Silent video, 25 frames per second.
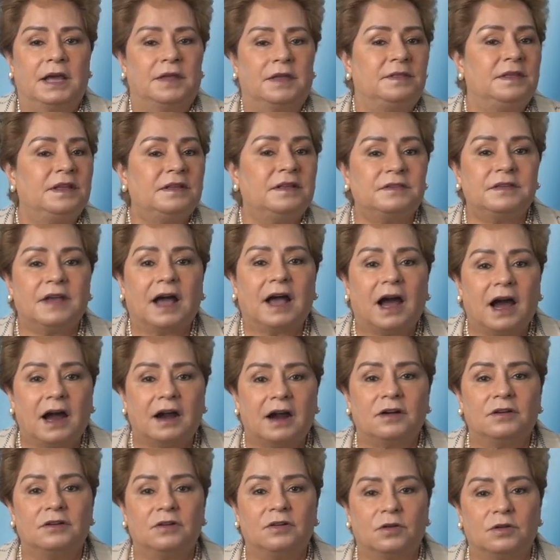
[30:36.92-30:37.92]
These
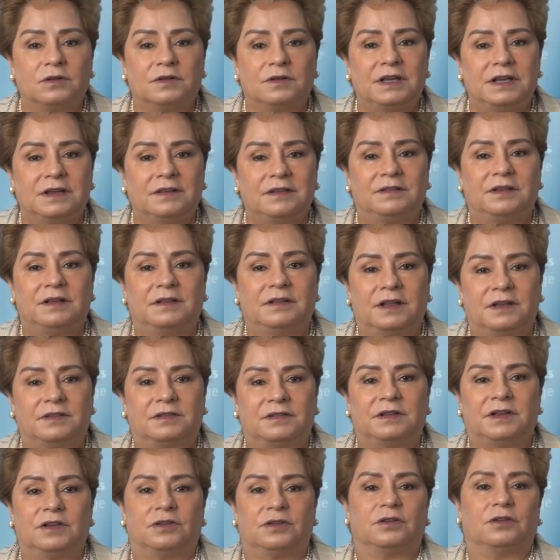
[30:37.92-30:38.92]
are not easy
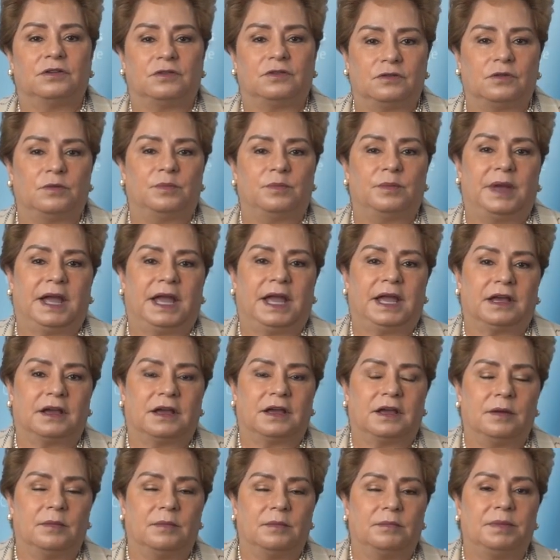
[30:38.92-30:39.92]
decisions to
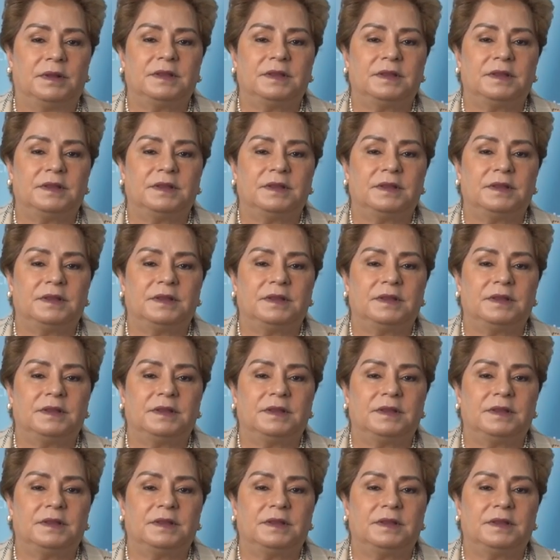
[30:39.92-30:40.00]
make,